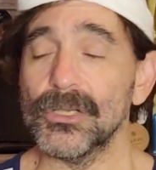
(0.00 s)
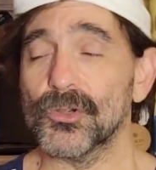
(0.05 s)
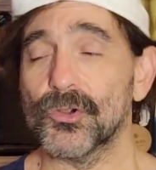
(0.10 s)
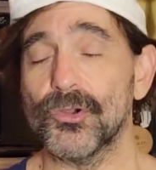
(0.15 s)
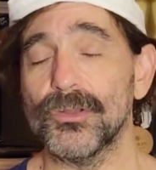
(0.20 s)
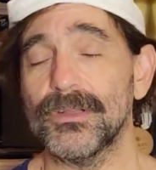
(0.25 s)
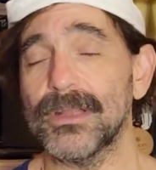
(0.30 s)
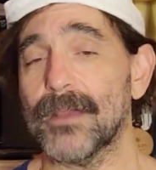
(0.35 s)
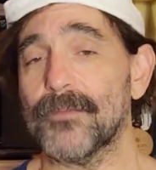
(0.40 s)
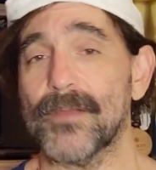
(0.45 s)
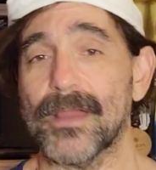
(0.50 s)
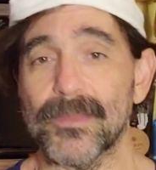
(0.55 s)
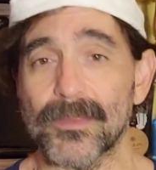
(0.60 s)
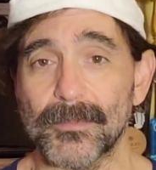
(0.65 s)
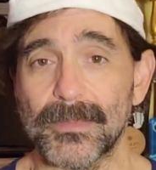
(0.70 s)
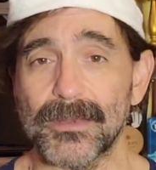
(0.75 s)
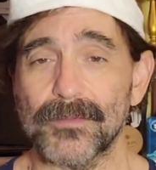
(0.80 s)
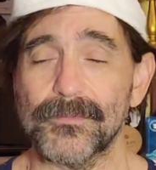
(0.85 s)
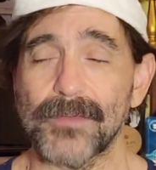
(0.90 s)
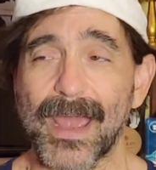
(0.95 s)
could not find
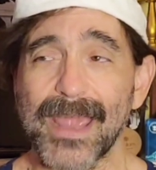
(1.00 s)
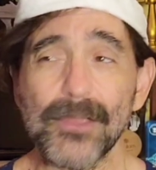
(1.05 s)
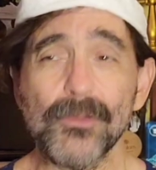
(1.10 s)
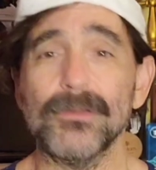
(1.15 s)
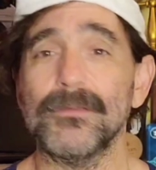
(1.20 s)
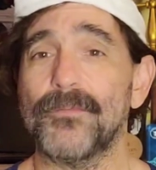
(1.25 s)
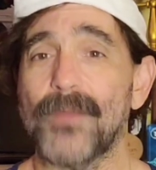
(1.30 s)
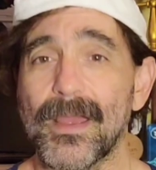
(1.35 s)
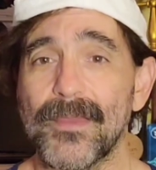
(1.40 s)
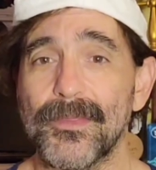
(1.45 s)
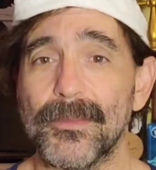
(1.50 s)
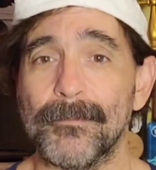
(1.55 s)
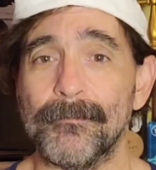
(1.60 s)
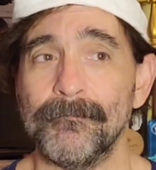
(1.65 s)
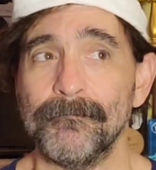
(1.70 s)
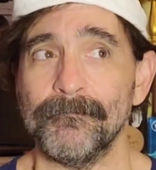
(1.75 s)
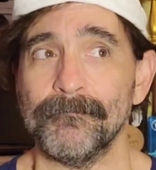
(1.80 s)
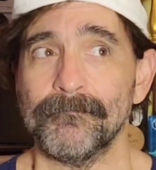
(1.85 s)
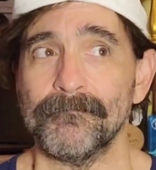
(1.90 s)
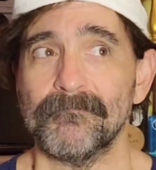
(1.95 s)
them. And if I couldn't find them,
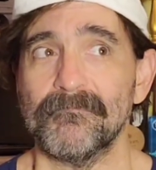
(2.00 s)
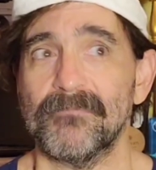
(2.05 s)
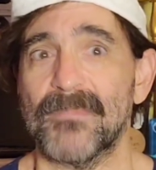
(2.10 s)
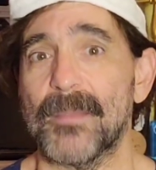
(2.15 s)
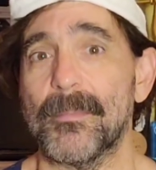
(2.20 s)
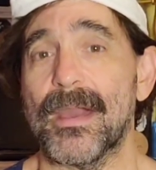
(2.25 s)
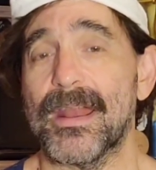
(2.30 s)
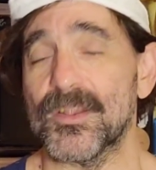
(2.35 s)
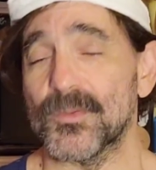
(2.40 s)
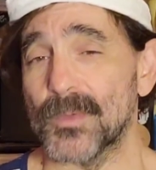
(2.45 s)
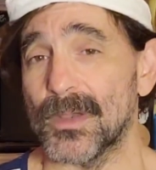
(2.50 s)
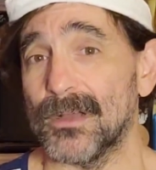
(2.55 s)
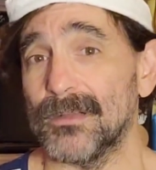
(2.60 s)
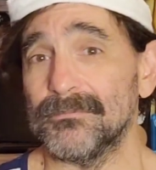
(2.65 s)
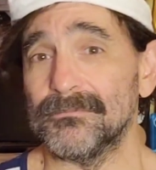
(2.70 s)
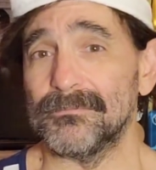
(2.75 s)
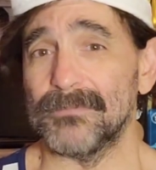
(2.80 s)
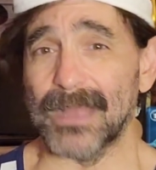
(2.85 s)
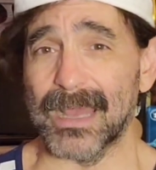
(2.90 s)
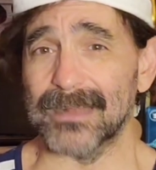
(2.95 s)
they might as
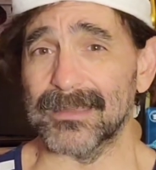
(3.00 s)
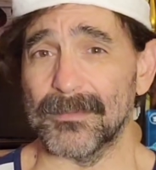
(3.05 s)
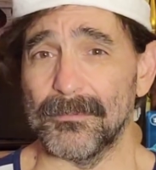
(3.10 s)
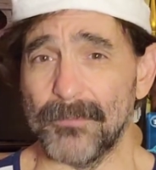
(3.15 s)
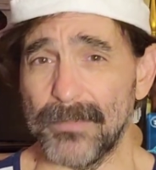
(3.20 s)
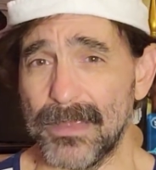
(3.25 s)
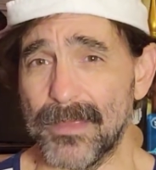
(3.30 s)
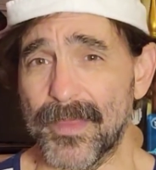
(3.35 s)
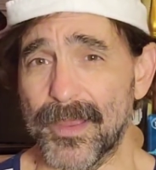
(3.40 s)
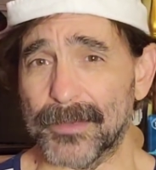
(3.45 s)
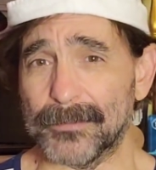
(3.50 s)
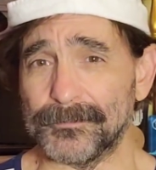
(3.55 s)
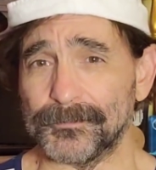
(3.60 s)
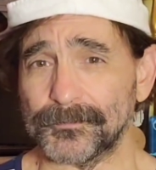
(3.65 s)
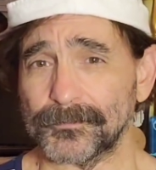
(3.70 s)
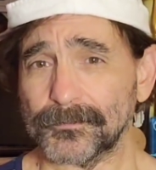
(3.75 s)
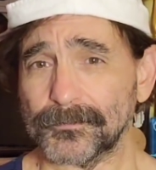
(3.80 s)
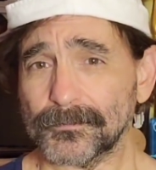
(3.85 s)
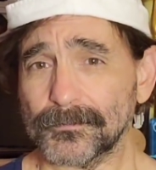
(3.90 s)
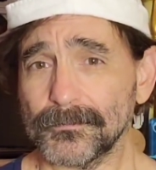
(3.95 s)
well not be there.
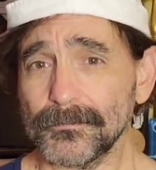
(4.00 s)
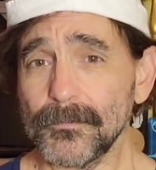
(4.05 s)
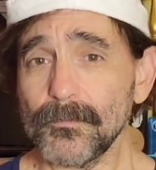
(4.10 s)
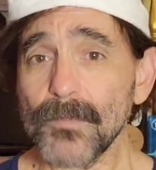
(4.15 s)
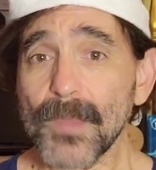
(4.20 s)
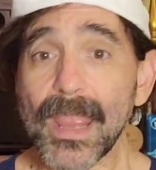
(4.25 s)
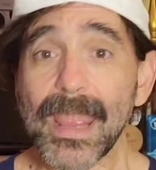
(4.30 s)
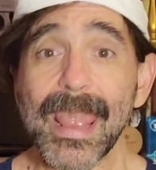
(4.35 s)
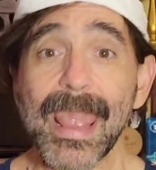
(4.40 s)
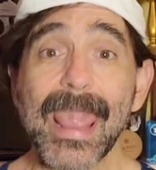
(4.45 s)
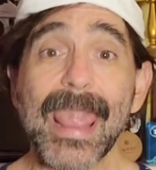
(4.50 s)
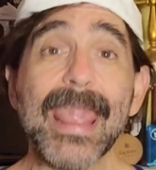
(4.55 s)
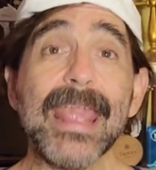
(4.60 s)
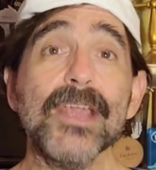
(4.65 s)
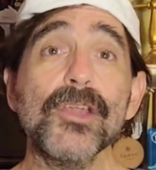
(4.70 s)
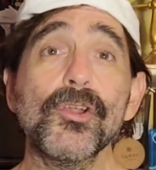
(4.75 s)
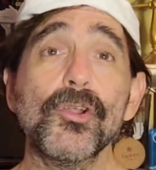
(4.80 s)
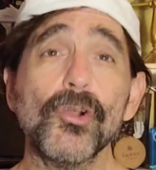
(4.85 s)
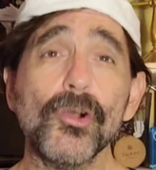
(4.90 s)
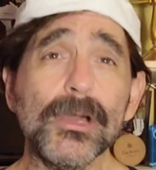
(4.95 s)

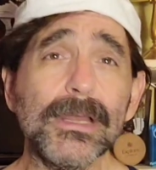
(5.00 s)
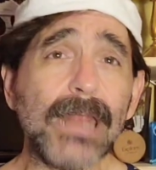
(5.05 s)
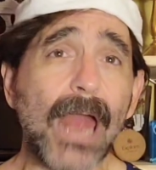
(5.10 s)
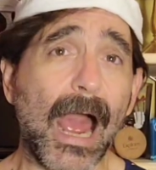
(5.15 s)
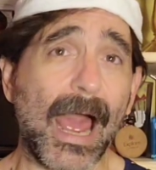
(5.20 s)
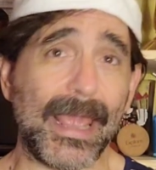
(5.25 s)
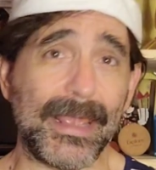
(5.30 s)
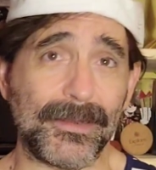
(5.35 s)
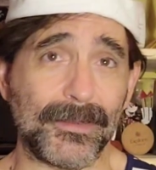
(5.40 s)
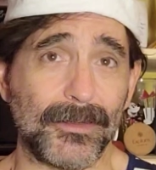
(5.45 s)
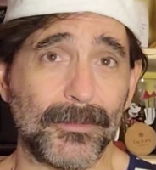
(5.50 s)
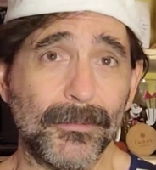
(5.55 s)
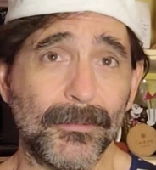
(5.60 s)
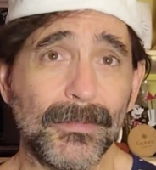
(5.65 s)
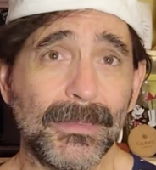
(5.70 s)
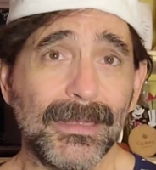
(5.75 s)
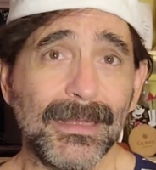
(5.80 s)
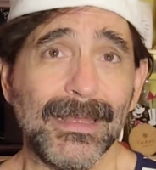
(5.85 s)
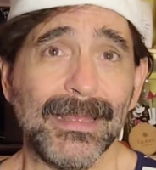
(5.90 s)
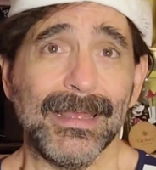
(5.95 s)
A good
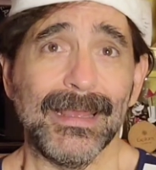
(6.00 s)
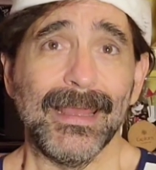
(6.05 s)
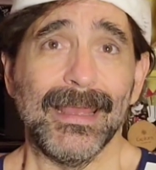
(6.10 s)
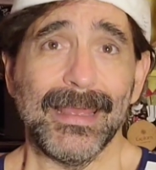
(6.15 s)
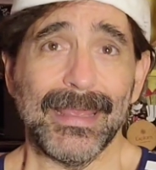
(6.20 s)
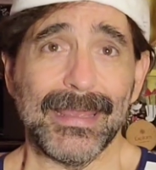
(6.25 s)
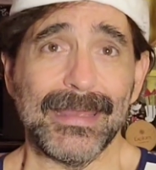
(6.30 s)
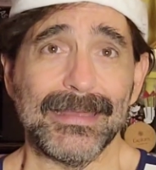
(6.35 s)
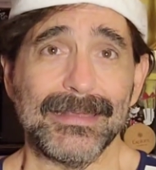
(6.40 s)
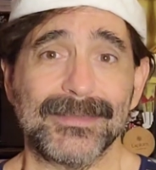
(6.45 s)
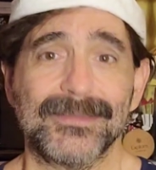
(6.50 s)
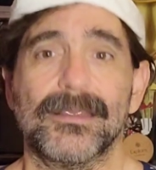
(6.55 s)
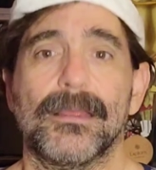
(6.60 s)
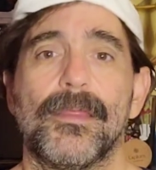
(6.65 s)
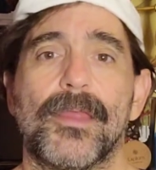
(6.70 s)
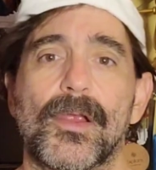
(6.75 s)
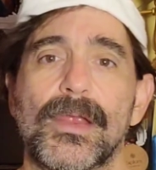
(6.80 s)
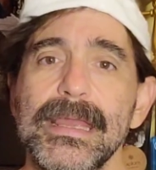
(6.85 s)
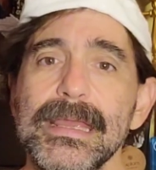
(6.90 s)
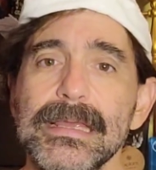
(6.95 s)
item is
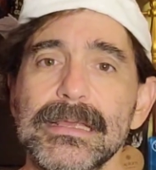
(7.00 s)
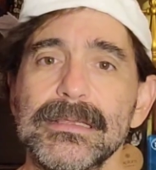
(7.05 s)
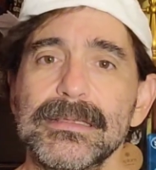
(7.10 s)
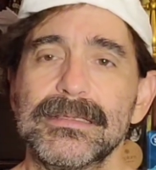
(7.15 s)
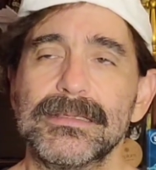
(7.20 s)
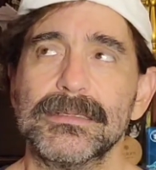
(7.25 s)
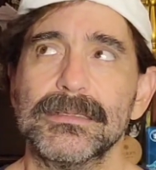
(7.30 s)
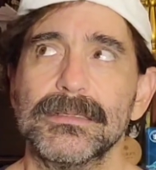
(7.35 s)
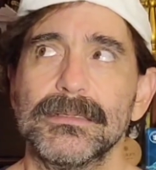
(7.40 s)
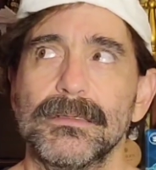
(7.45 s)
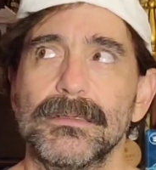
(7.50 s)
there is,